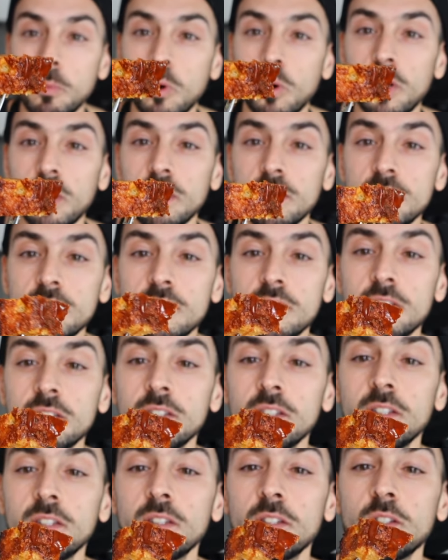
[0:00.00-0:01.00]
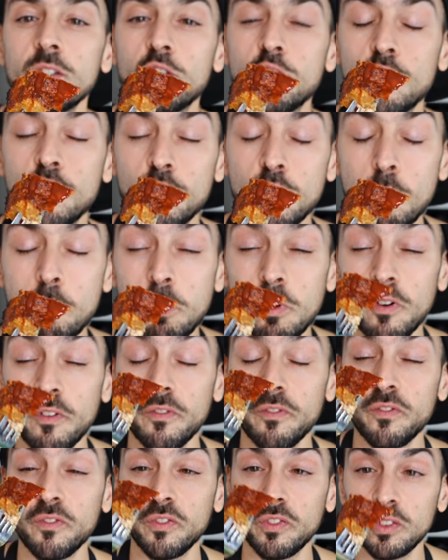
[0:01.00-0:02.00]
moist, super
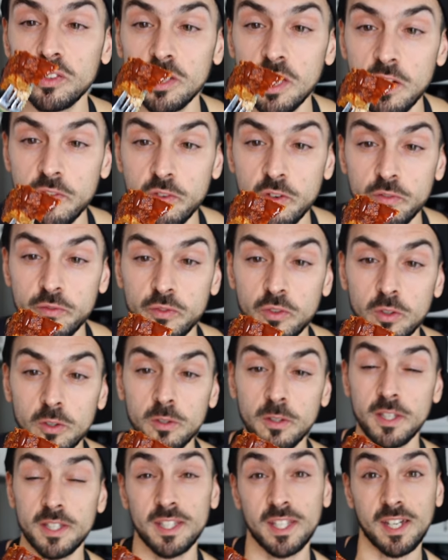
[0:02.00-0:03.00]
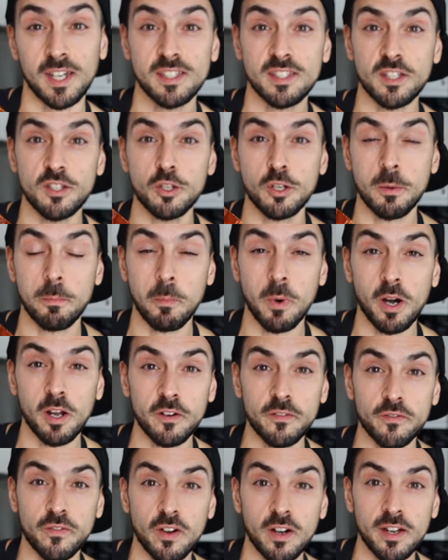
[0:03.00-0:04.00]
flavorful, and like I said, you can
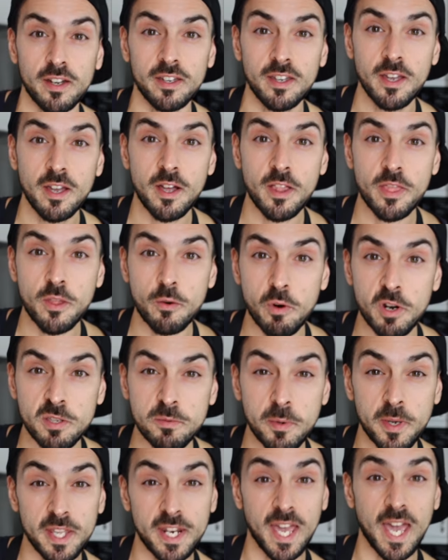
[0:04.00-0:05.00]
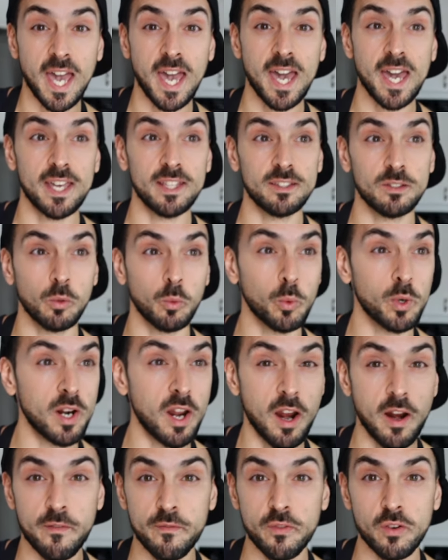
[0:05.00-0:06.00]
modify the recipe and add
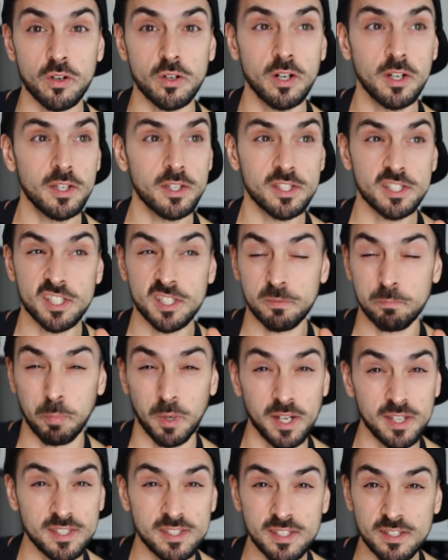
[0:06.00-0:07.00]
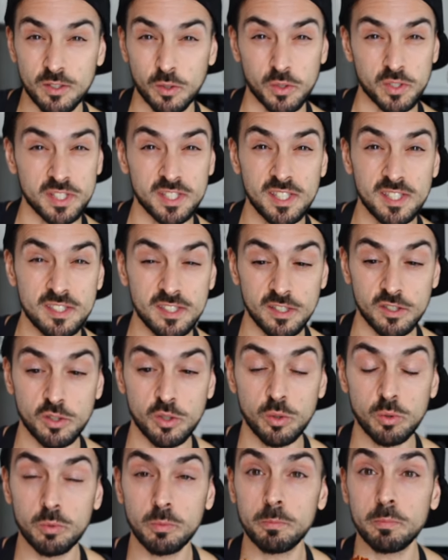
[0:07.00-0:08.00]
whatever spices or seasonings
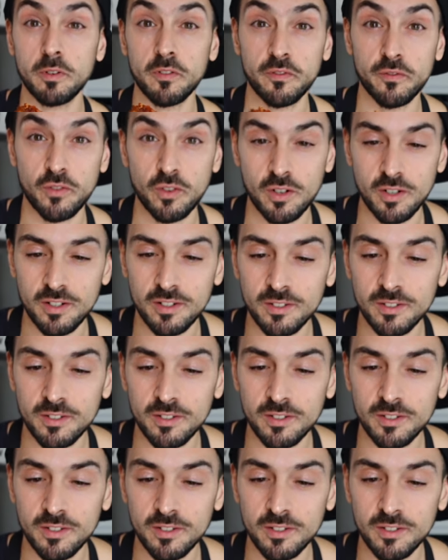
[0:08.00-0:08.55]
you prefer,